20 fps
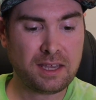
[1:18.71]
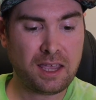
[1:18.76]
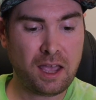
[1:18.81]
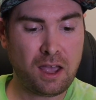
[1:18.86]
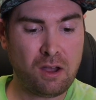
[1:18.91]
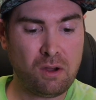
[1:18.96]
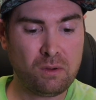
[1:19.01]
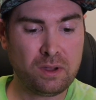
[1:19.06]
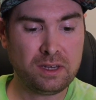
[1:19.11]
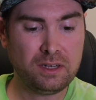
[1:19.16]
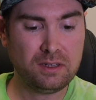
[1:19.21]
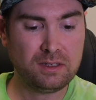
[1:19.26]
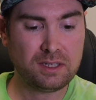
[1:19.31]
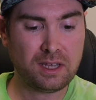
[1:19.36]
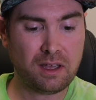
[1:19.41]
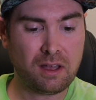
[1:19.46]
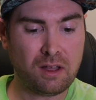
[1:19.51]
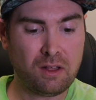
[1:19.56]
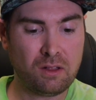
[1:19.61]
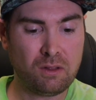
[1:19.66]
how can you
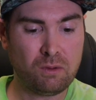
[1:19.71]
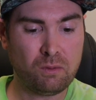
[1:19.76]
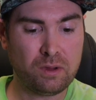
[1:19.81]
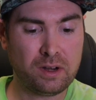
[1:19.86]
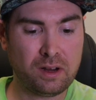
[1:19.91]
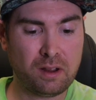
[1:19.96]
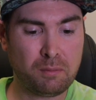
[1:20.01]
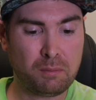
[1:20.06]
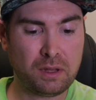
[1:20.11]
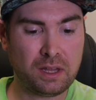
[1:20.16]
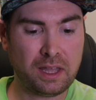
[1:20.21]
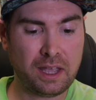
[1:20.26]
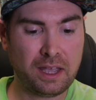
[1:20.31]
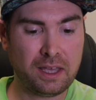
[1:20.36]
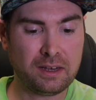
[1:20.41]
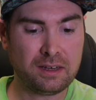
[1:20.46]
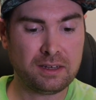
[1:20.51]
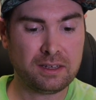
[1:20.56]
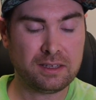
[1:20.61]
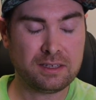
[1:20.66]
tell when a
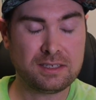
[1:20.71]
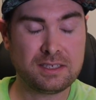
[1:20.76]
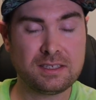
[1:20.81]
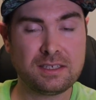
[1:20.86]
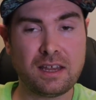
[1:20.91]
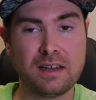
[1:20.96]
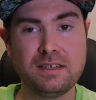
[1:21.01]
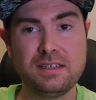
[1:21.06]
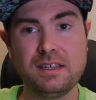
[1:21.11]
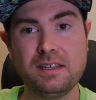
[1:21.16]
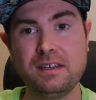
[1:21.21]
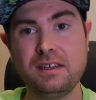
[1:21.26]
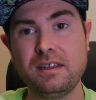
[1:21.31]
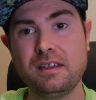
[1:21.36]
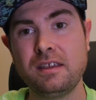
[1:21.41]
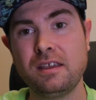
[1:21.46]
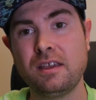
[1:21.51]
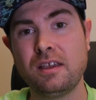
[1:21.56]
plant is stunted?